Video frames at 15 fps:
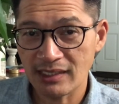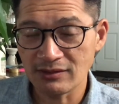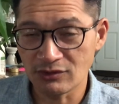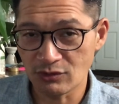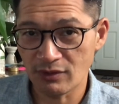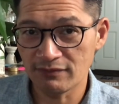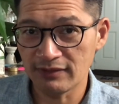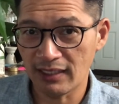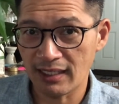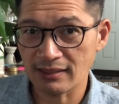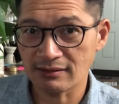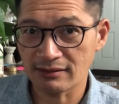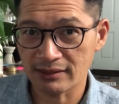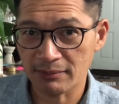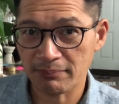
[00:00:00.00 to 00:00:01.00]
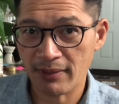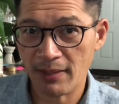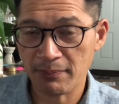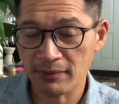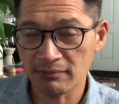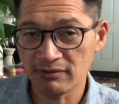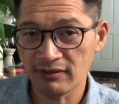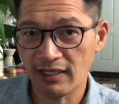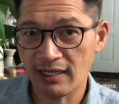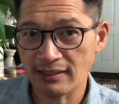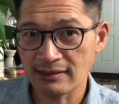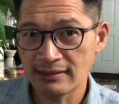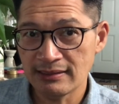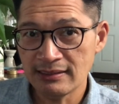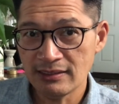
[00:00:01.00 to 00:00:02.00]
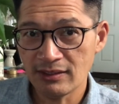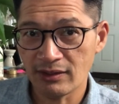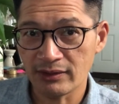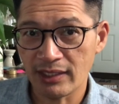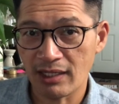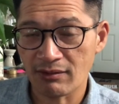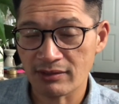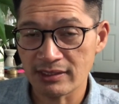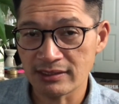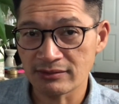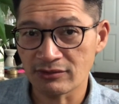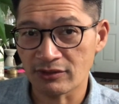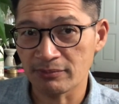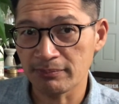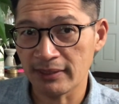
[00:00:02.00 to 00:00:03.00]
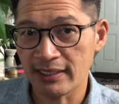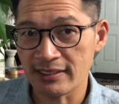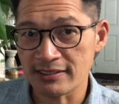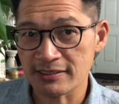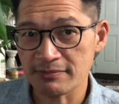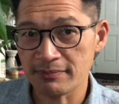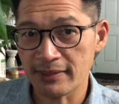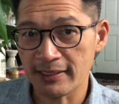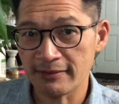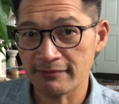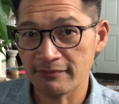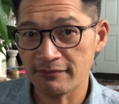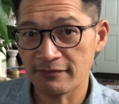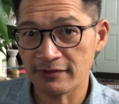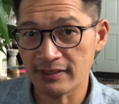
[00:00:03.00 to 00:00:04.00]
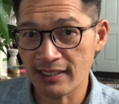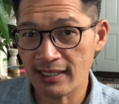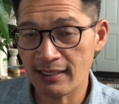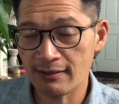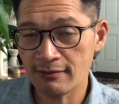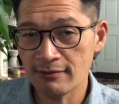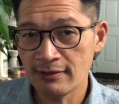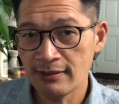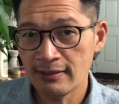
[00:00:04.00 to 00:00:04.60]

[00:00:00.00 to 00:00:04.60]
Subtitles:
do a proper vlog on our indoor plants. But for now,